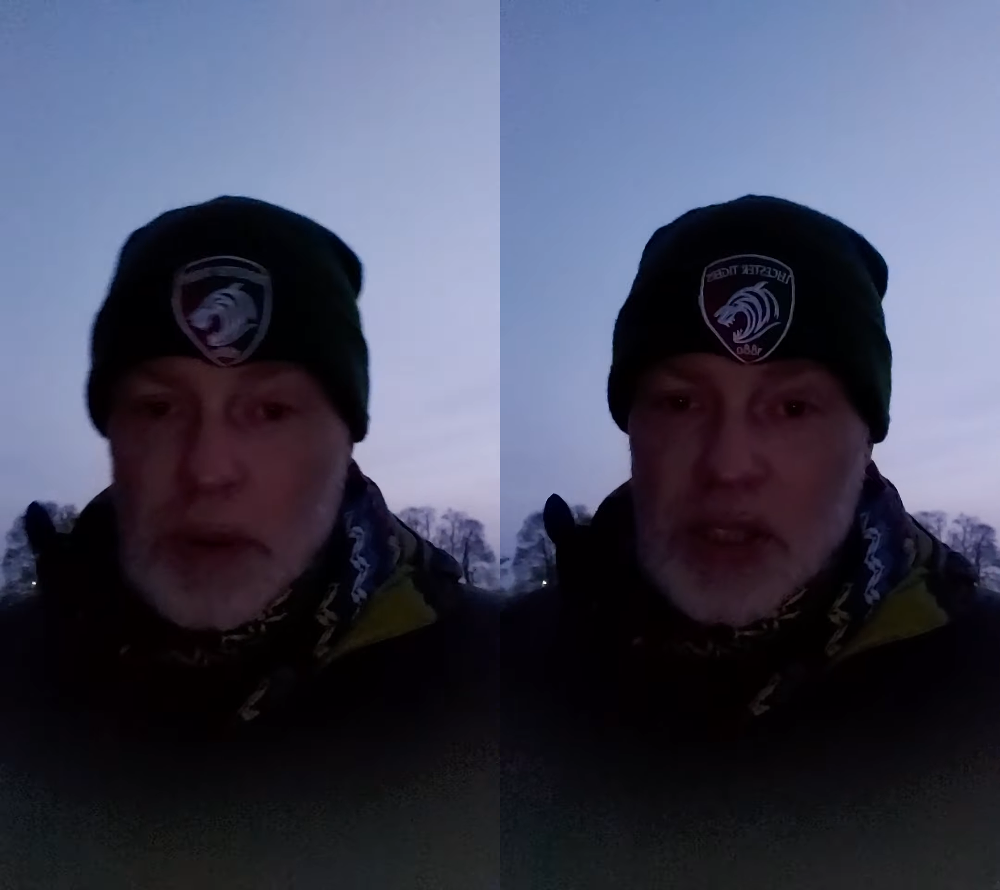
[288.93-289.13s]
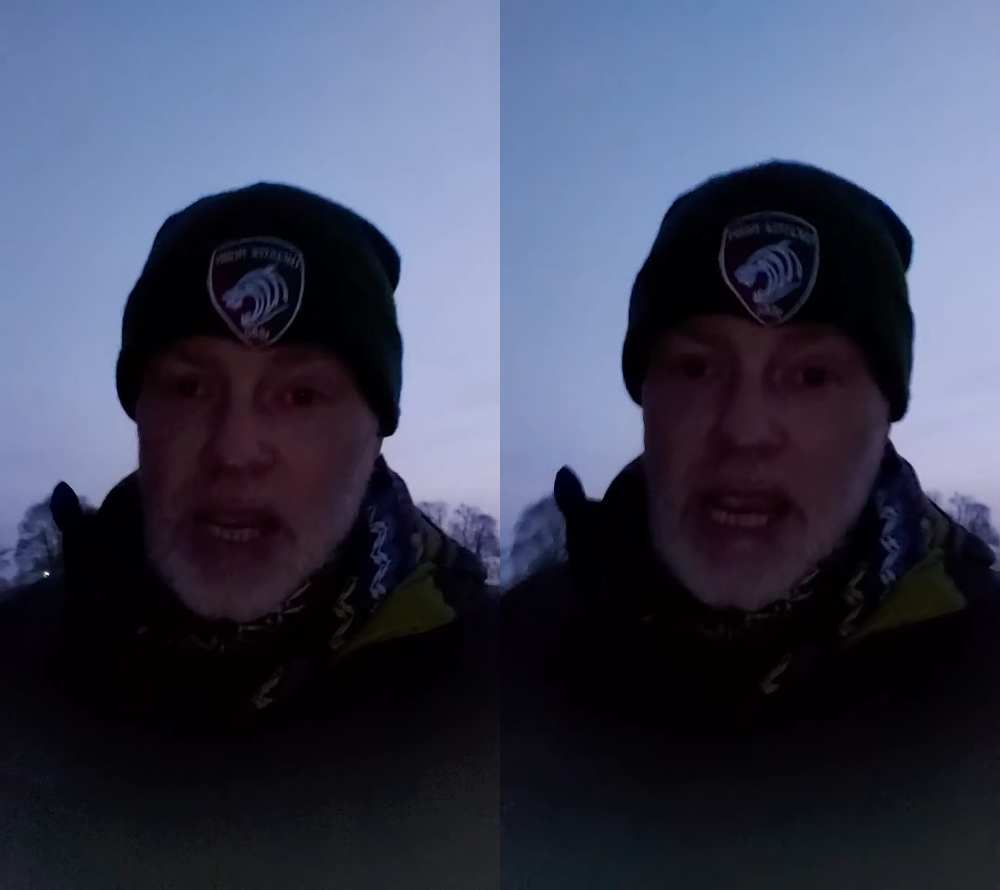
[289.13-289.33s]

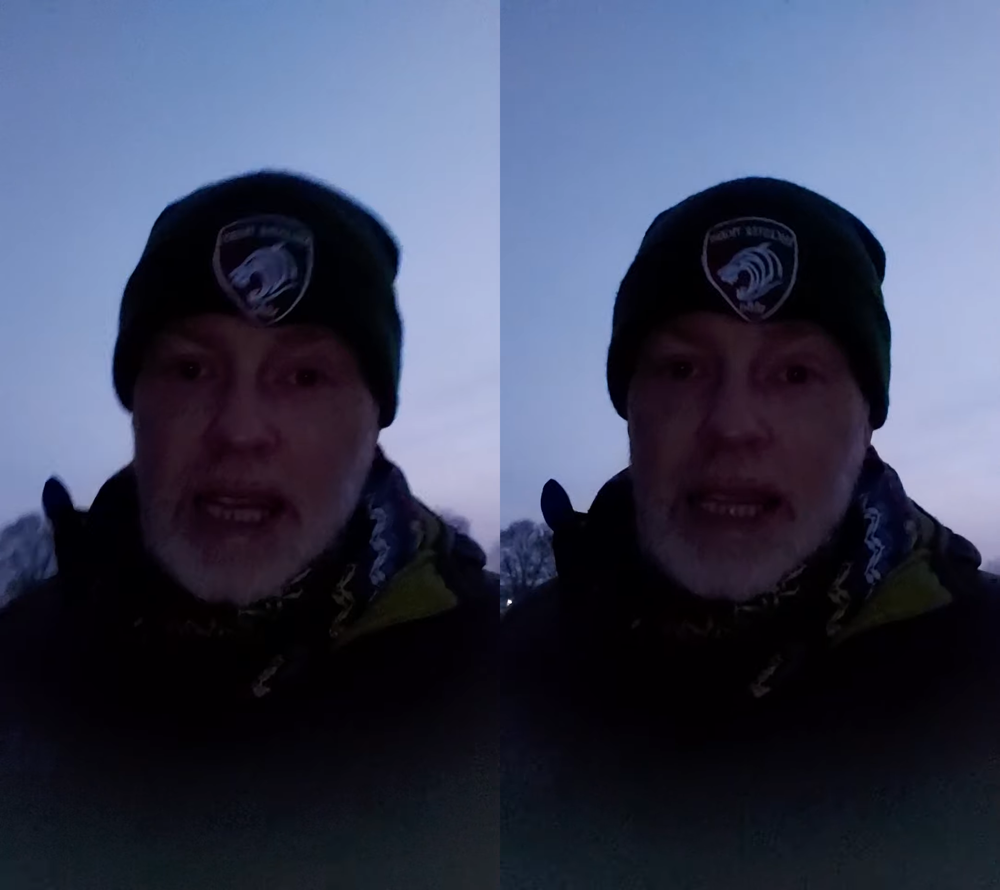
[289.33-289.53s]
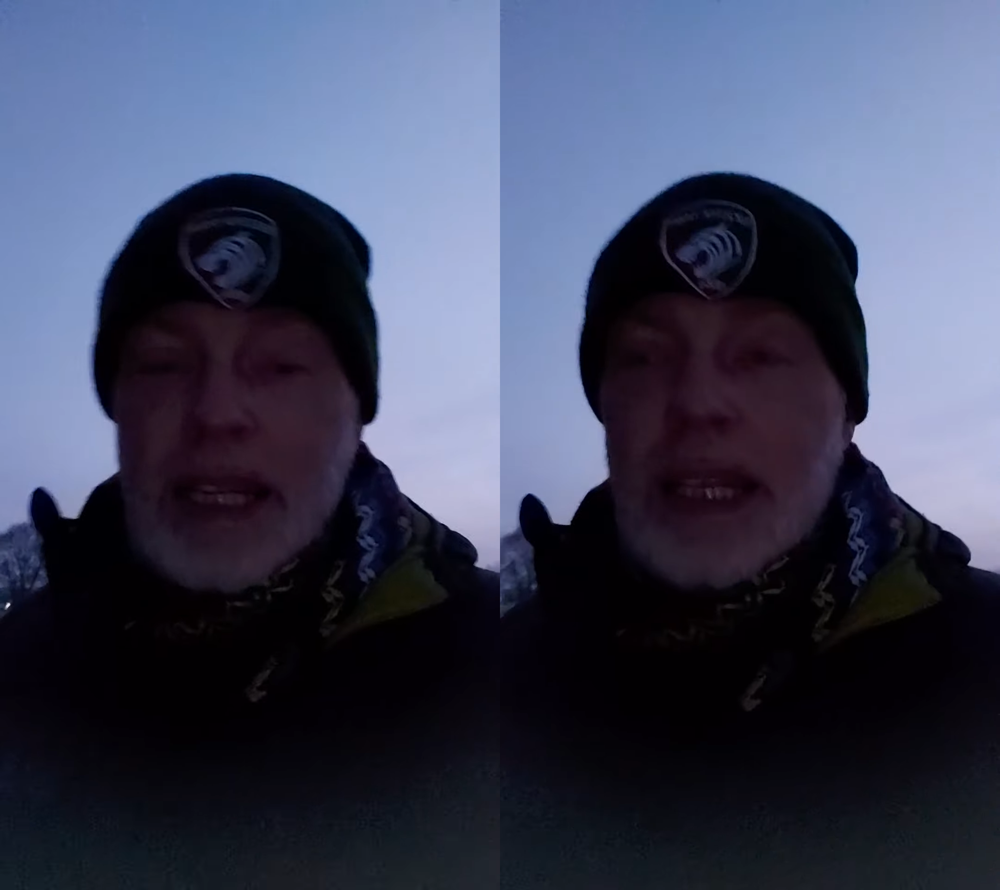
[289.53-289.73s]

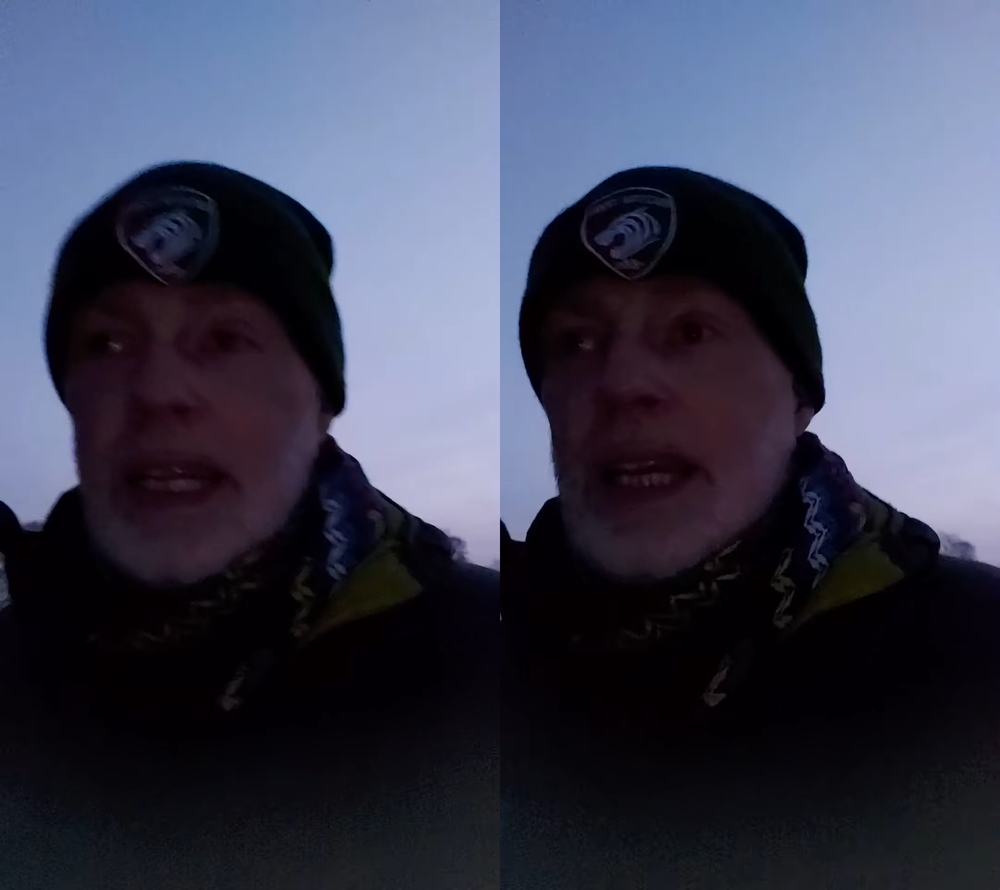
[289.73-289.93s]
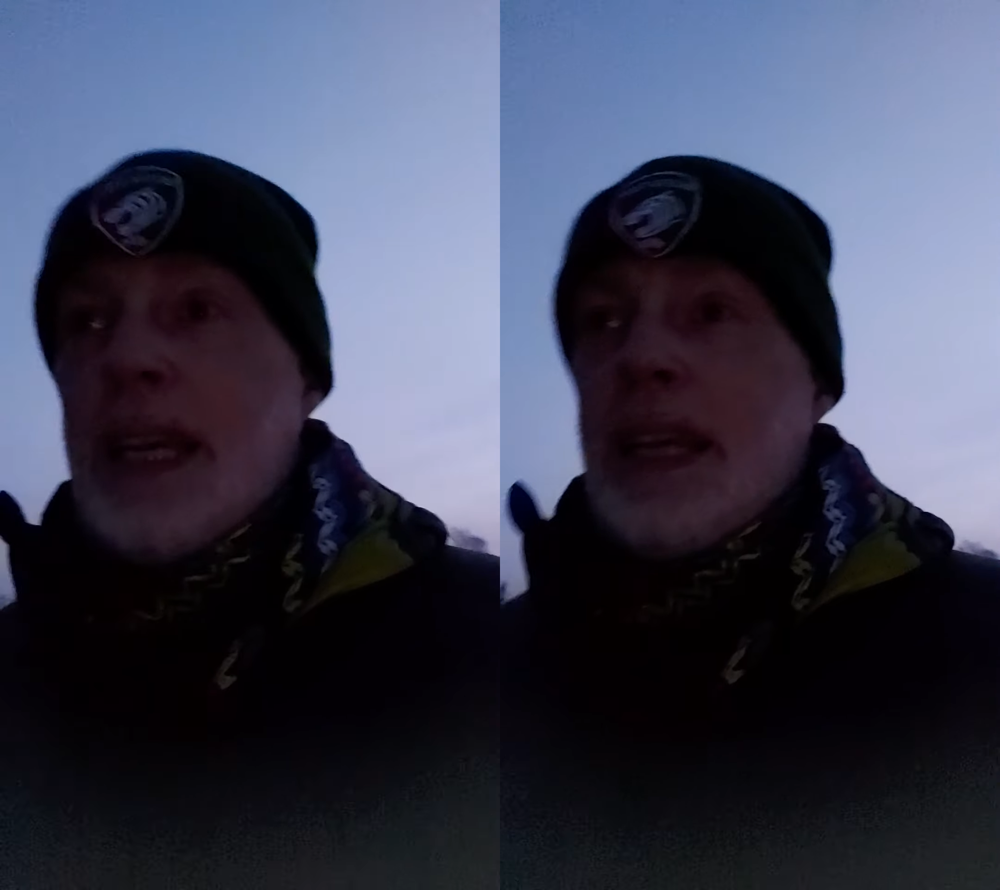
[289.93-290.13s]
proceeded
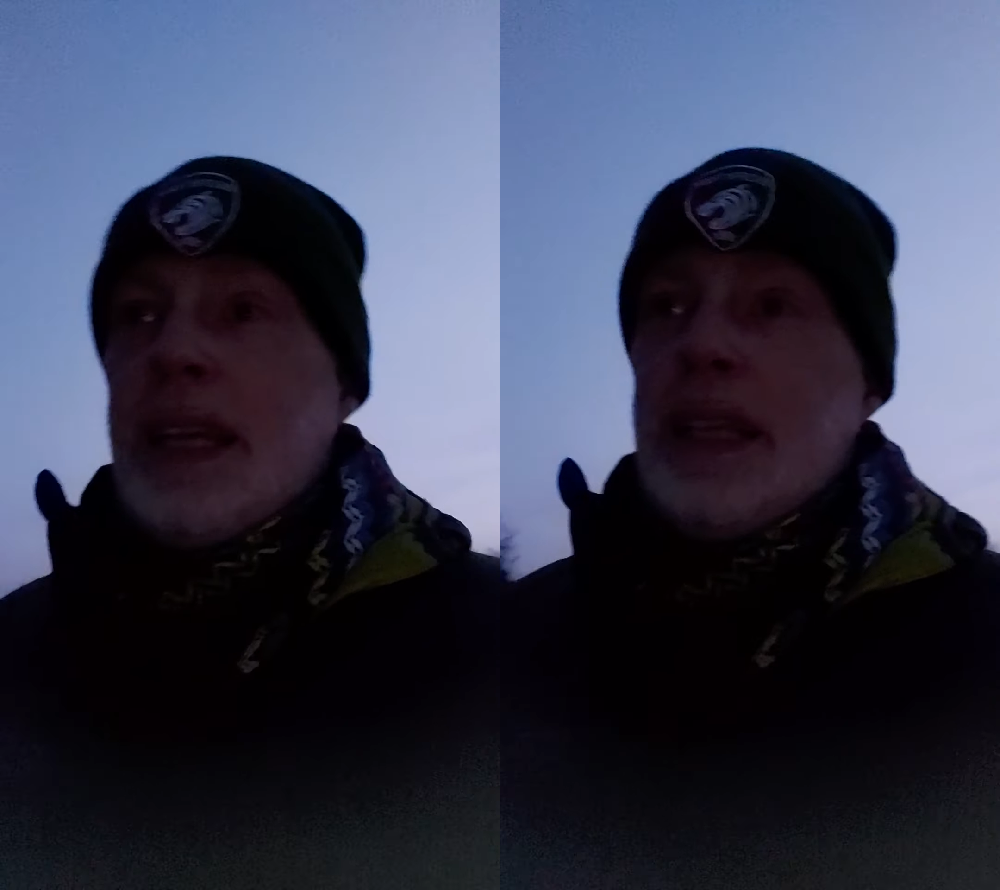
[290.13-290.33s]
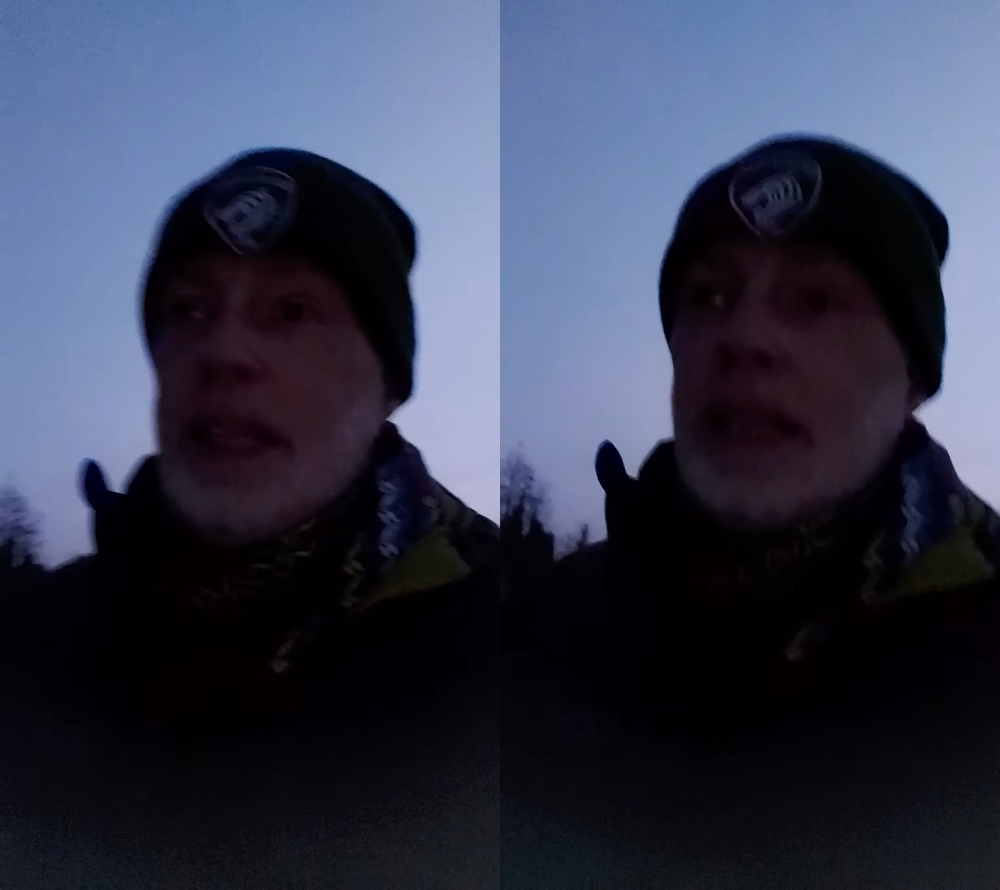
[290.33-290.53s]

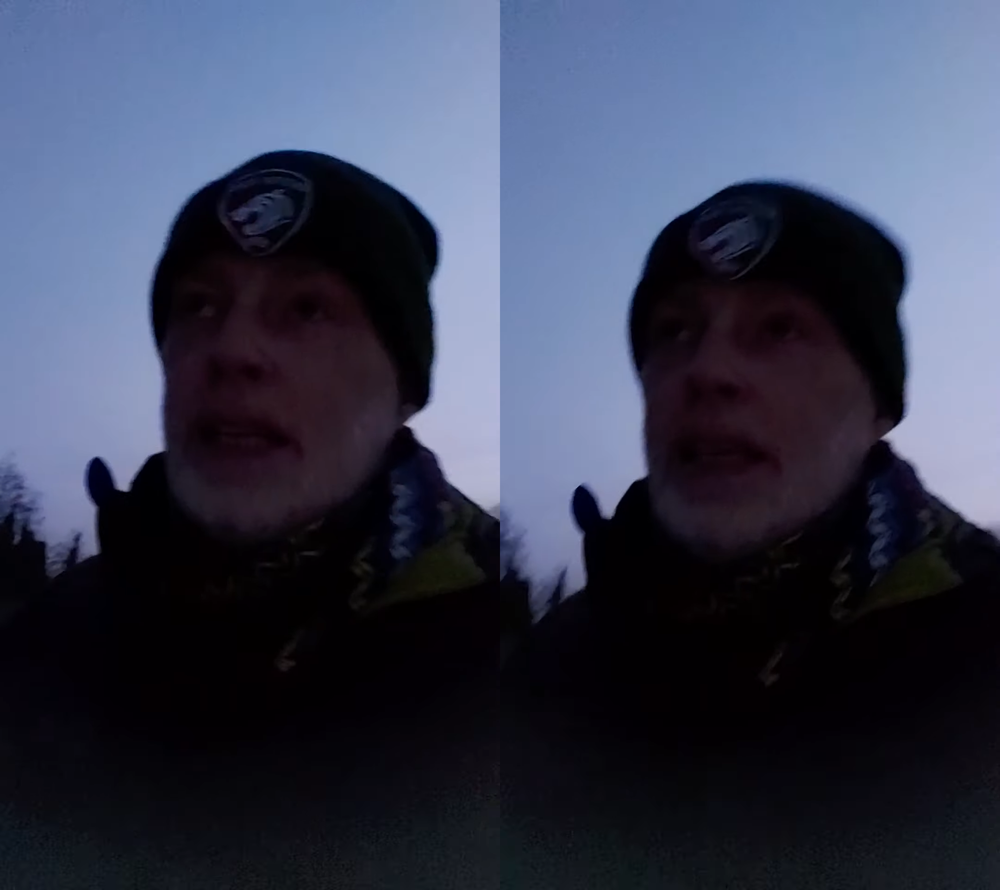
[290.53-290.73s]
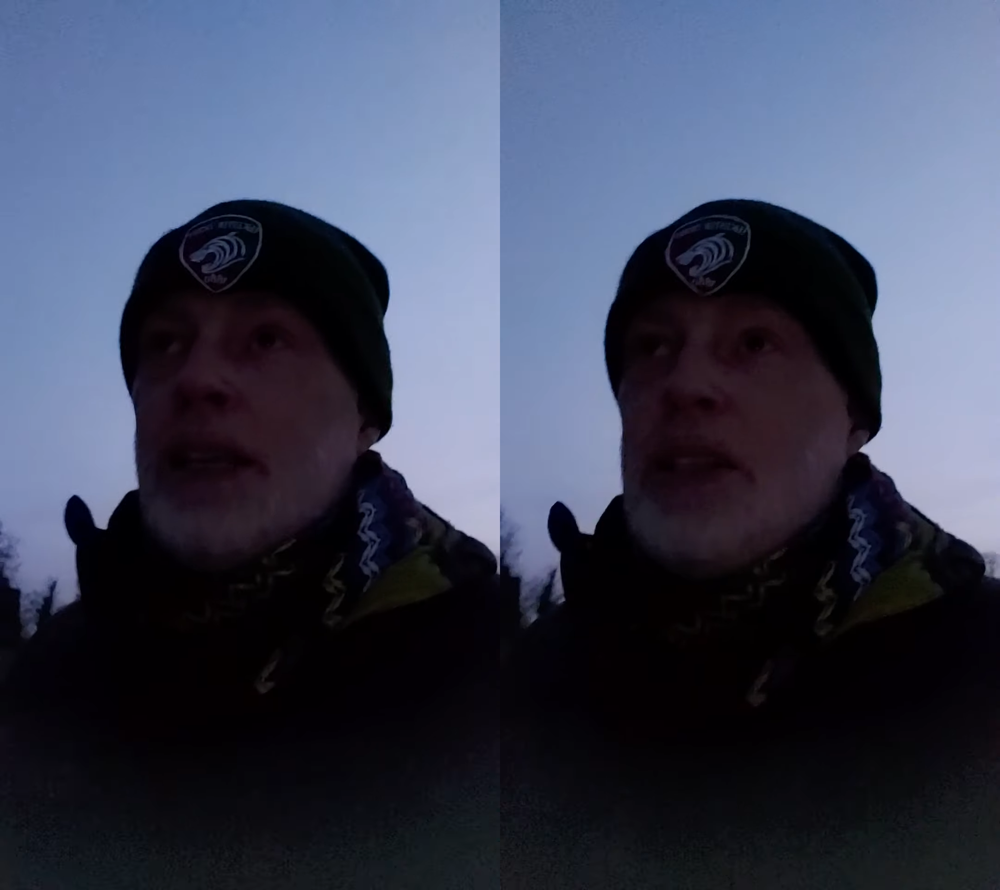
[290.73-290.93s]

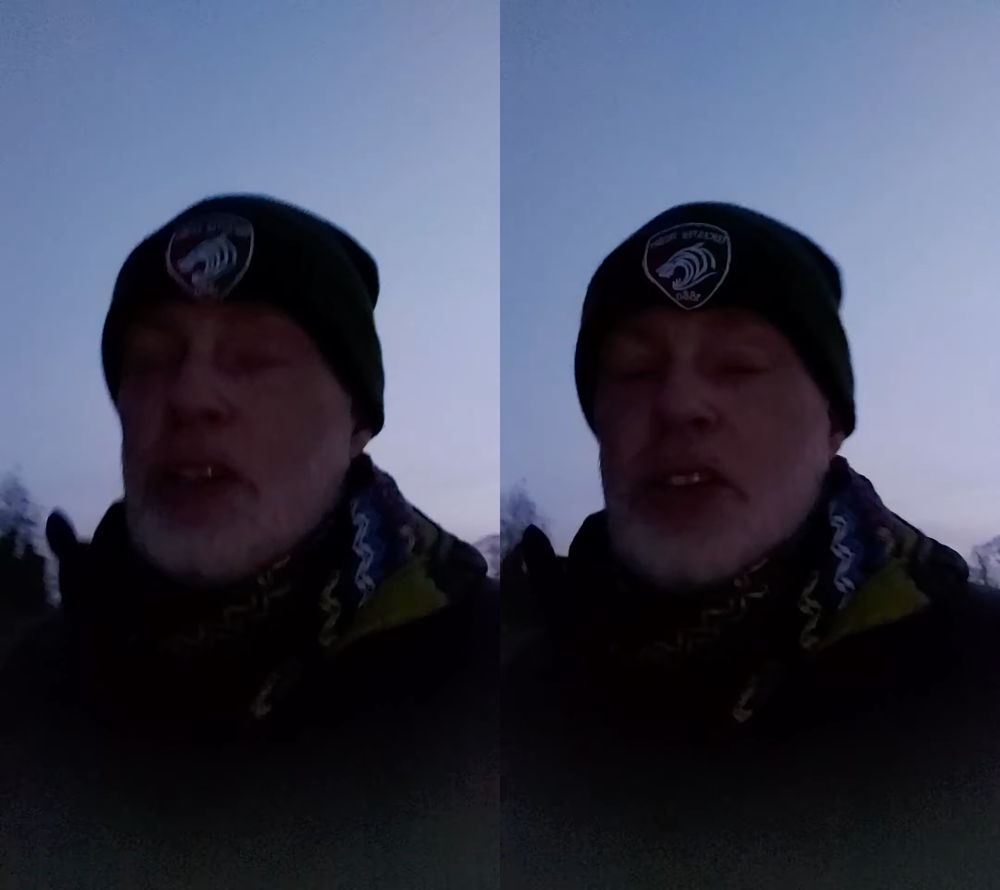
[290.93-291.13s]
to